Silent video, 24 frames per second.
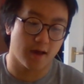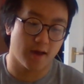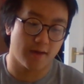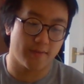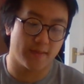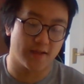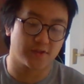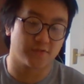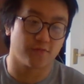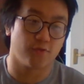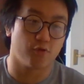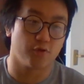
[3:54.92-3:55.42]

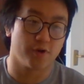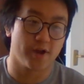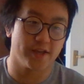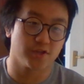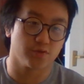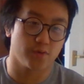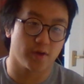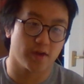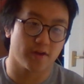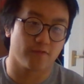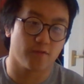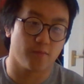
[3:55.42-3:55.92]
And that's 4
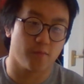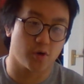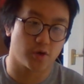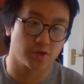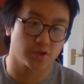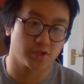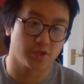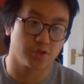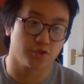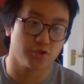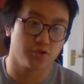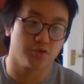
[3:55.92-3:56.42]
days a week for
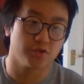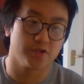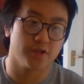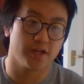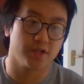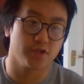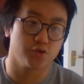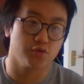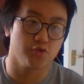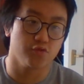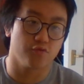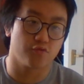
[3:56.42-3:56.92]
boxing,
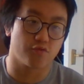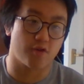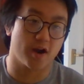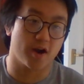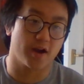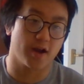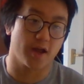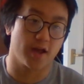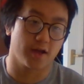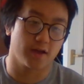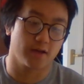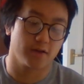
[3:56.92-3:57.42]
Tuesday to
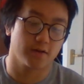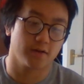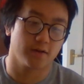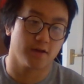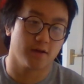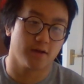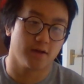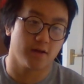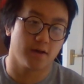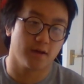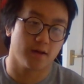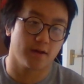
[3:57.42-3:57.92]
Friday.
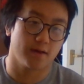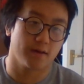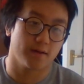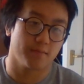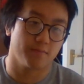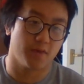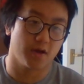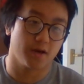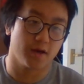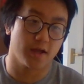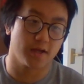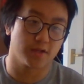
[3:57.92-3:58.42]

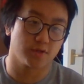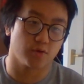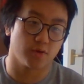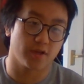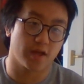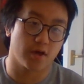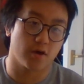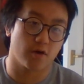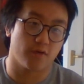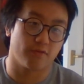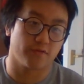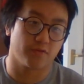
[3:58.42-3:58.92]
Monday's
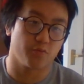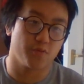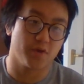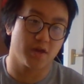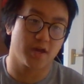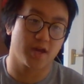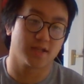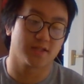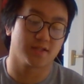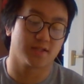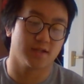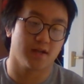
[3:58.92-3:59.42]
on the day off, the
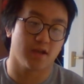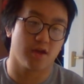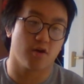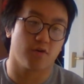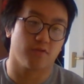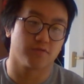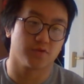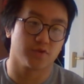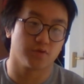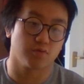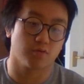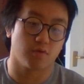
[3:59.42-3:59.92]
weekend's the day
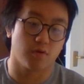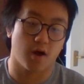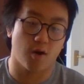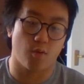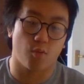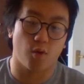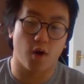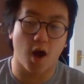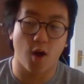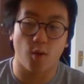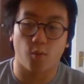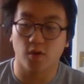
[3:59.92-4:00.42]
off as
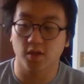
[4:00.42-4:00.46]
well. I